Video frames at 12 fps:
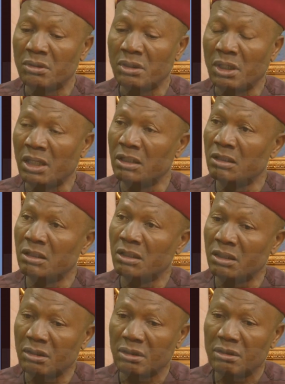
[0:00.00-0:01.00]

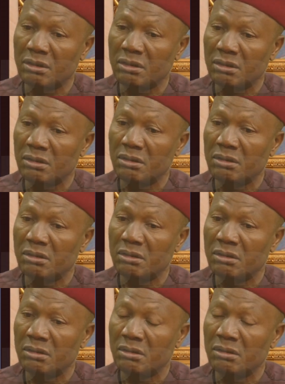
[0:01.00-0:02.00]
and
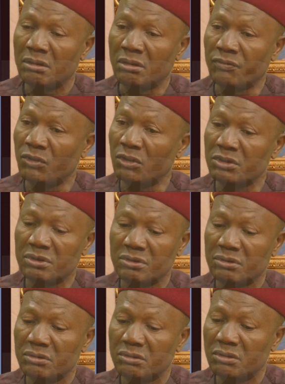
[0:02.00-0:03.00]
of course
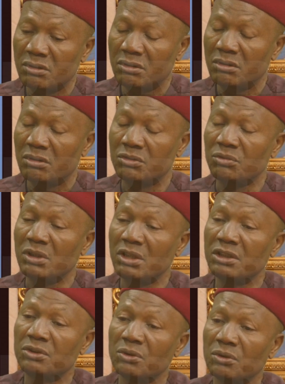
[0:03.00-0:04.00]
it will
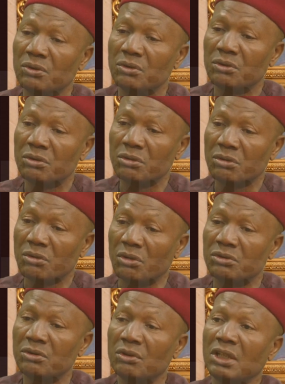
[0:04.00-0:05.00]
lead to
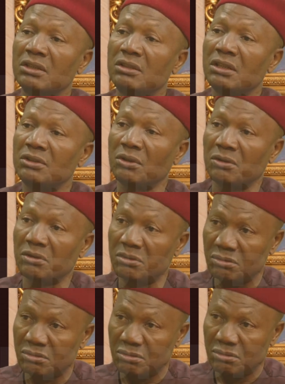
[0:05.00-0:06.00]
continuous agitation
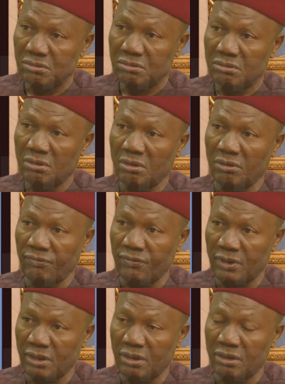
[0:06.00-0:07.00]
of
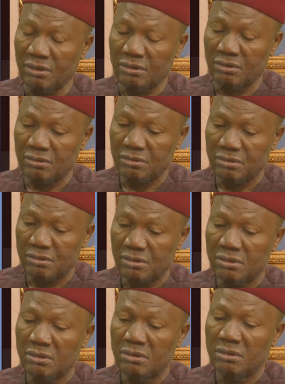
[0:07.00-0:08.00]

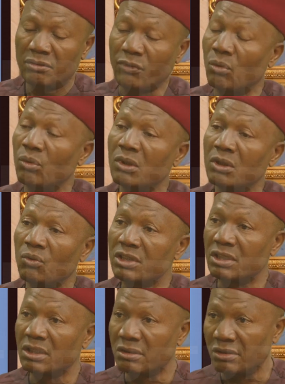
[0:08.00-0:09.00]
for
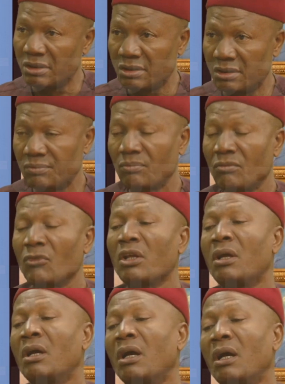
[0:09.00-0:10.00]
wage increase.
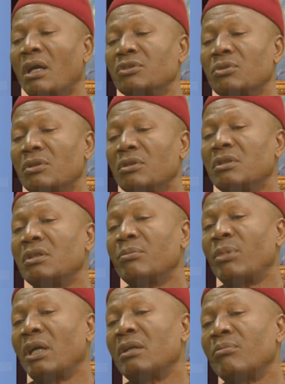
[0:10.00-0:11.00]
And so
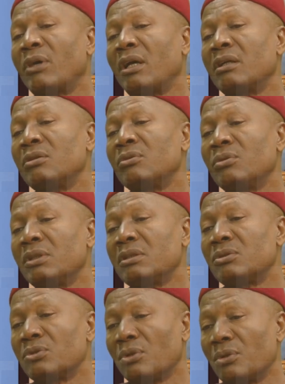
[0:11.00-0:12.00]
by doing
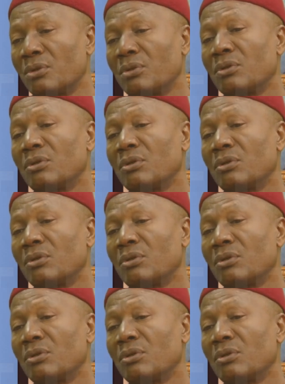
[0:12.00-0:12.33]
so,